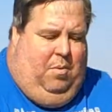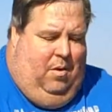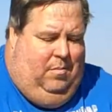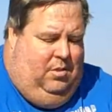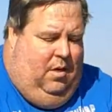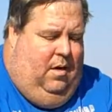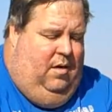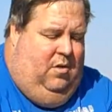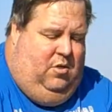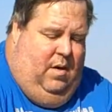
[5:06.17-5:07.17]
Parmesan
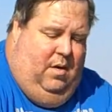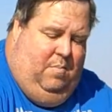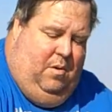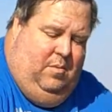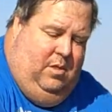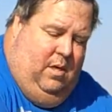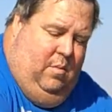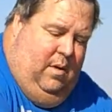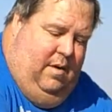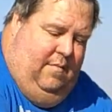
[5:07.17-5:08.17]
or shredded Parmesan,
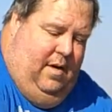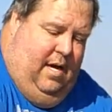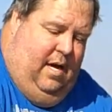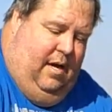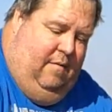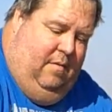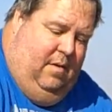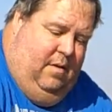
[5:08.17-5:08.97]
whatever you have.